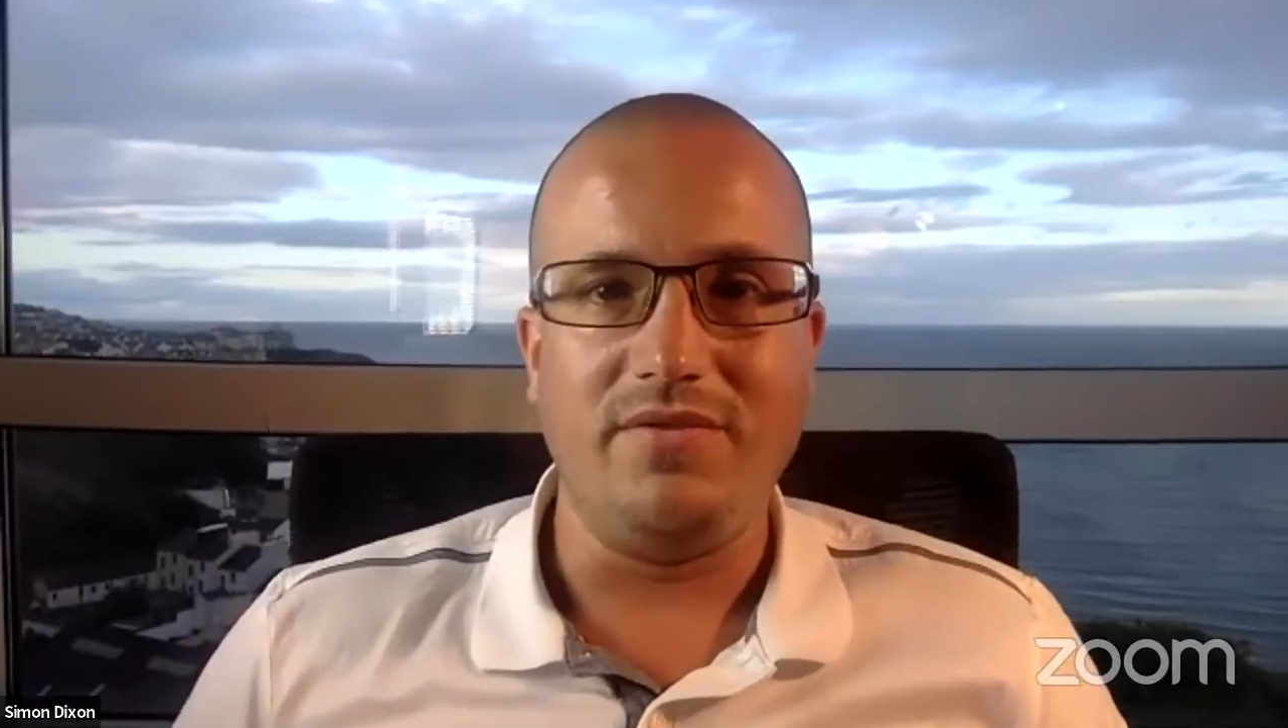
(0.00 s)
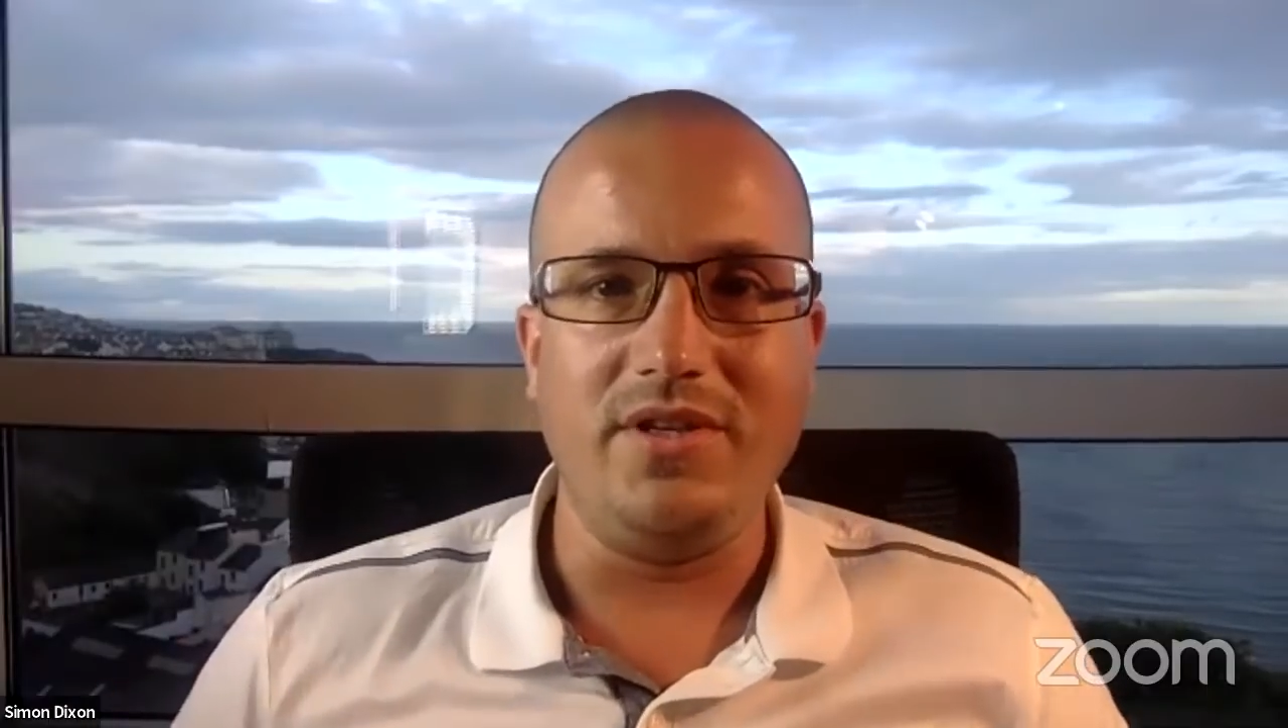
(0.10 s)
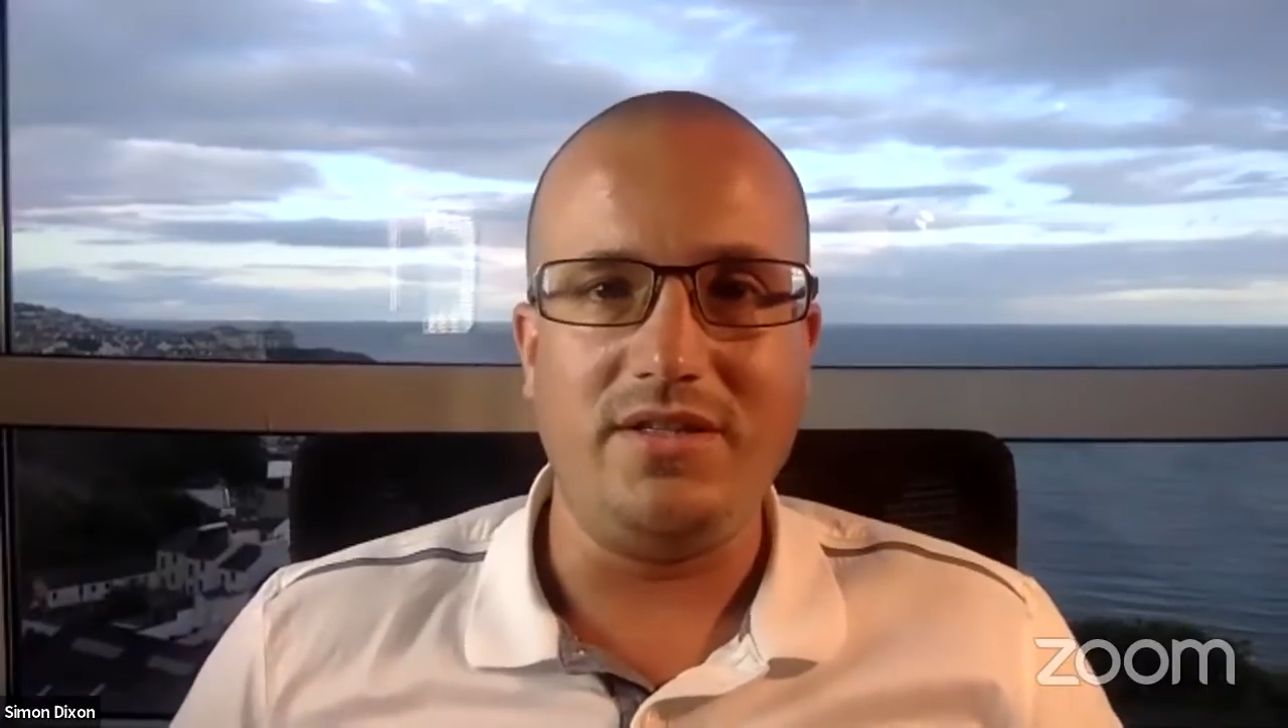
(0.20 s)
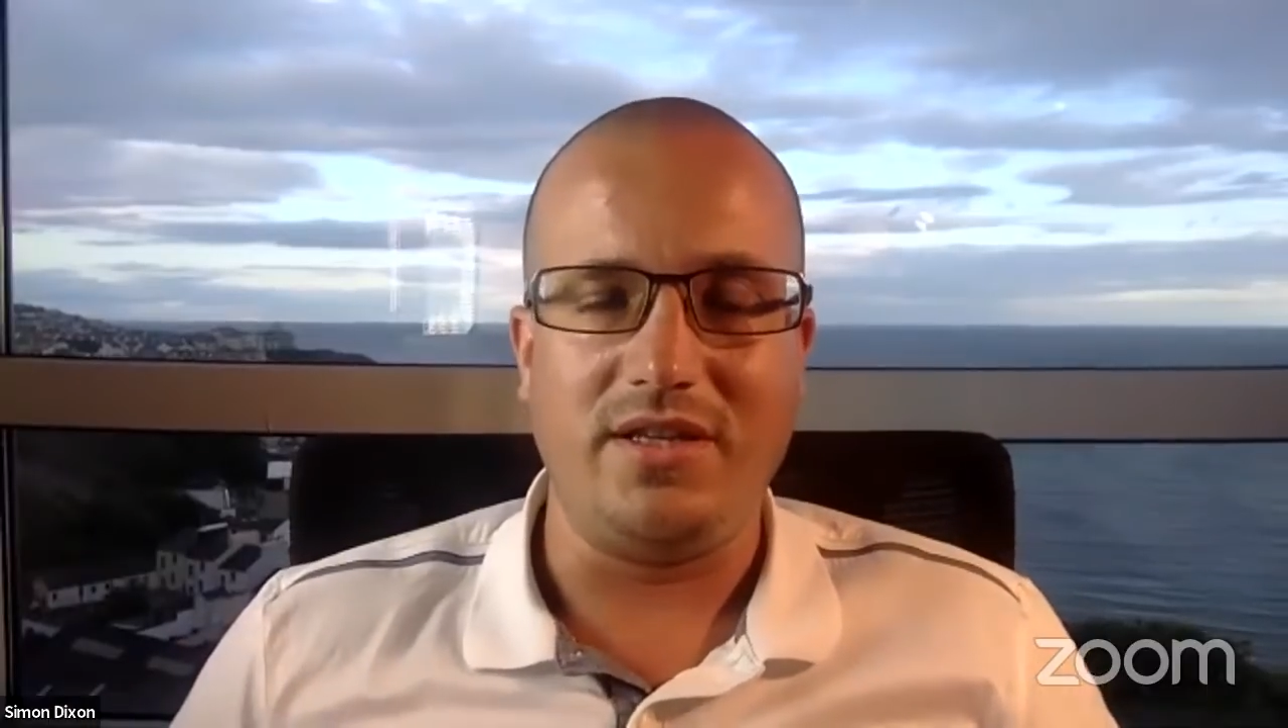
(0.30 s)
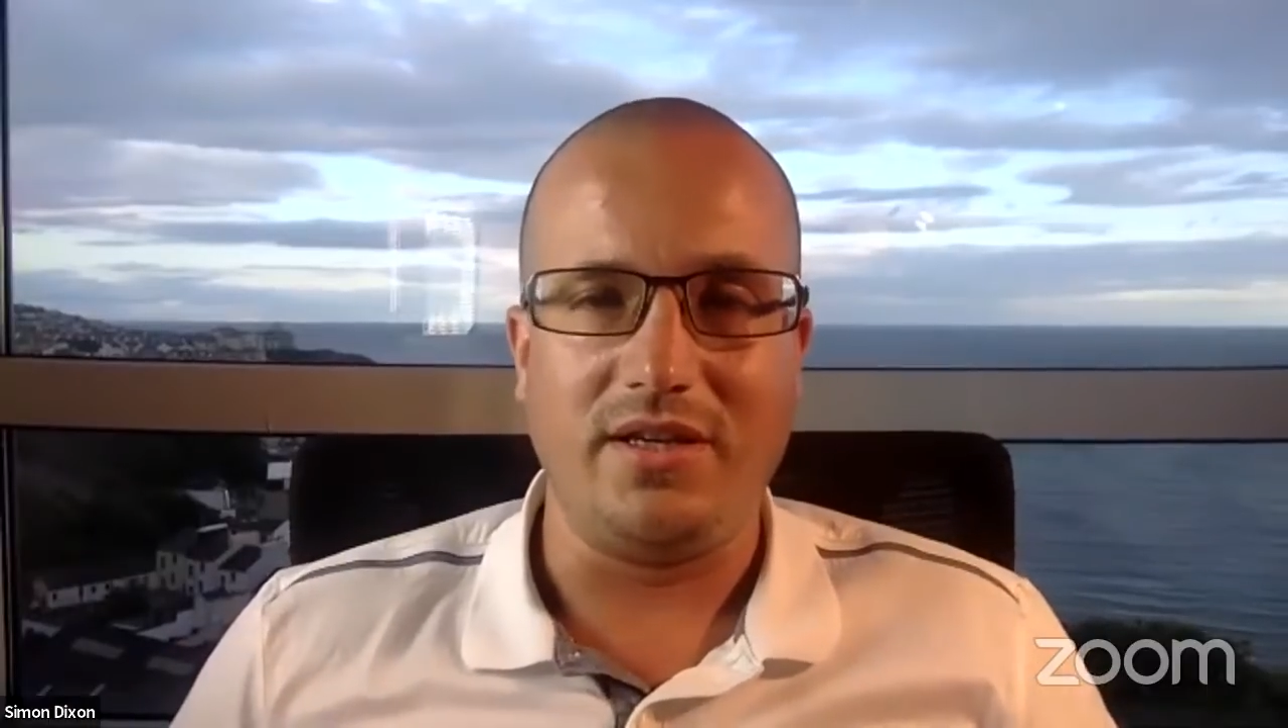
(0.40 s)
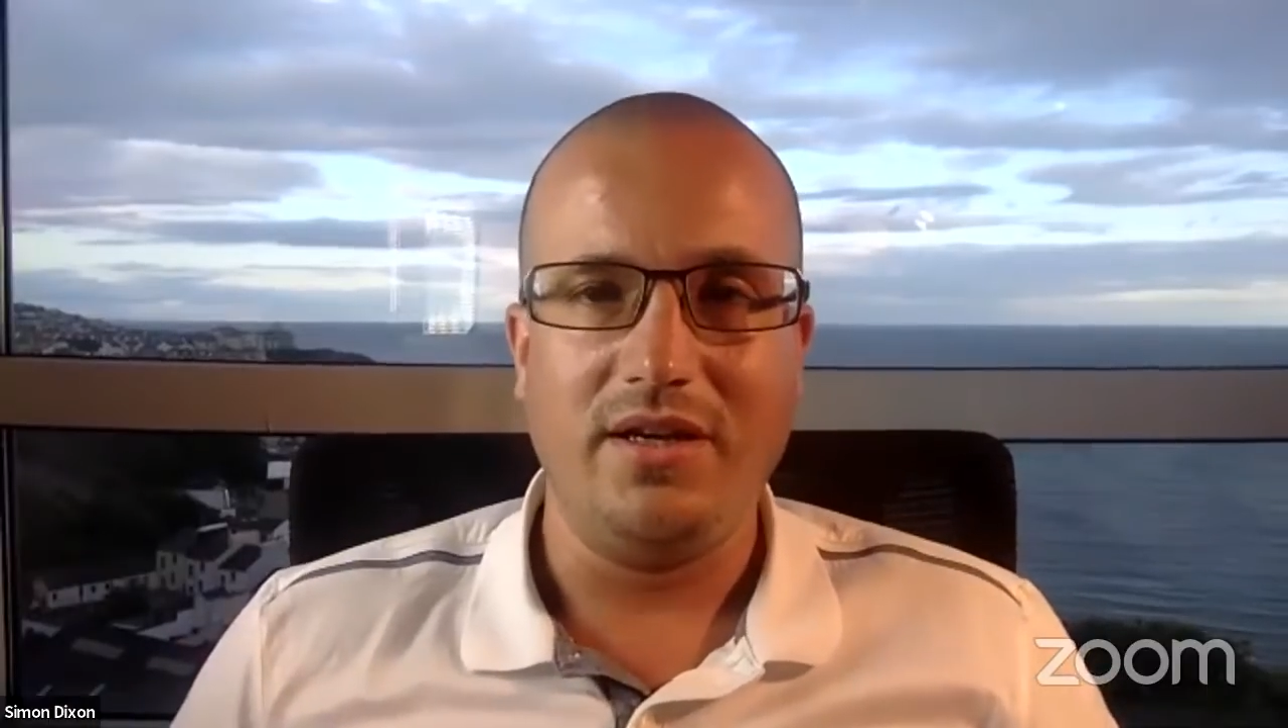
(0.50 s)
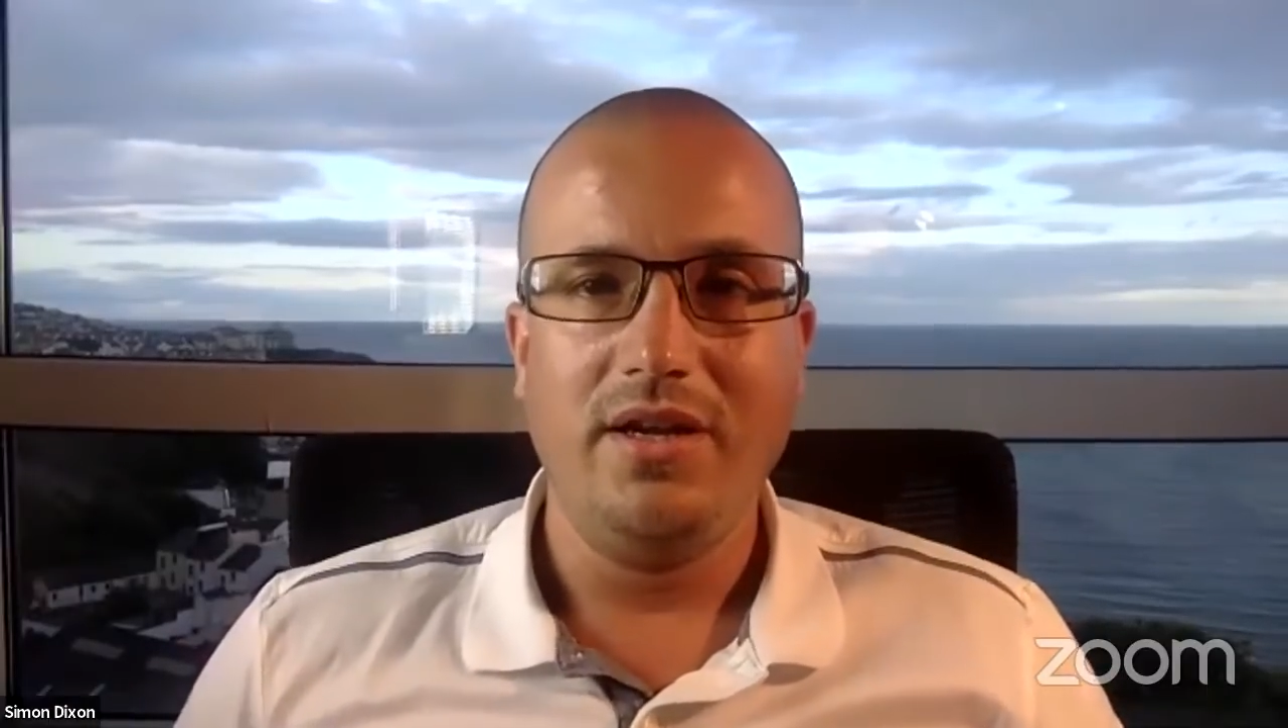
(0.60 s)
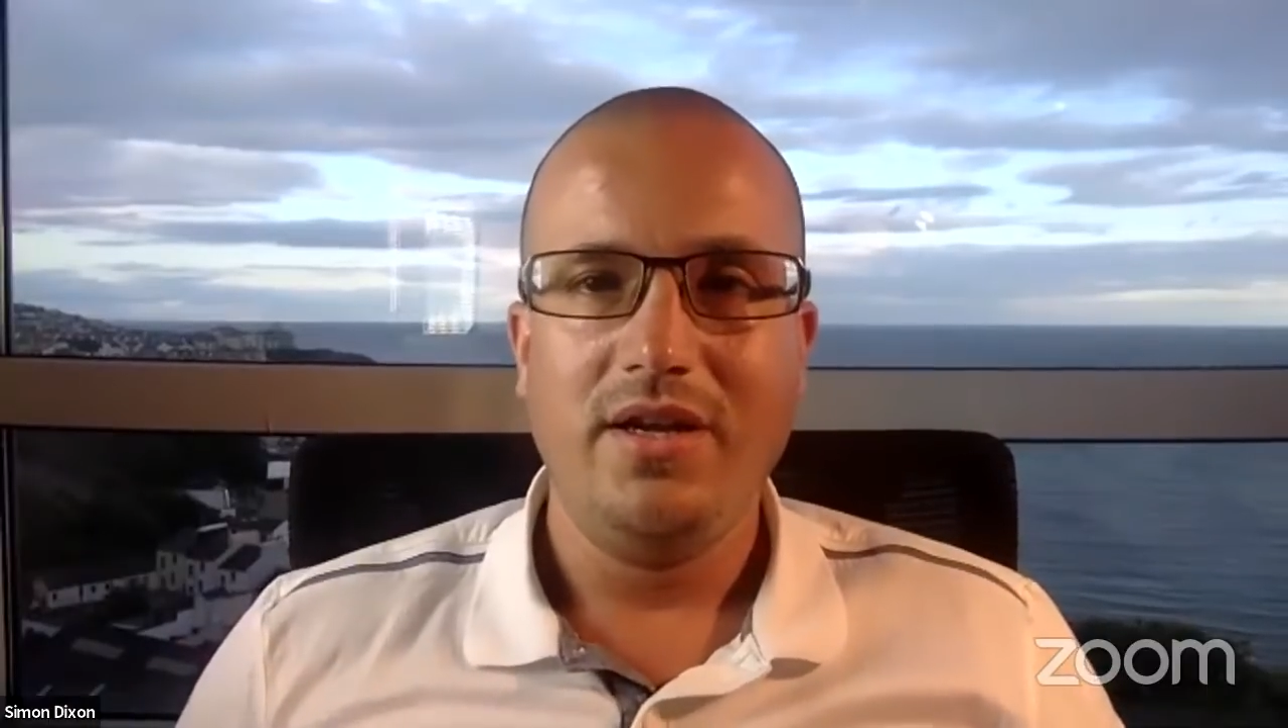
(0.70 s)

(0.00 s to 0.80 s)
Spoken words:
easing,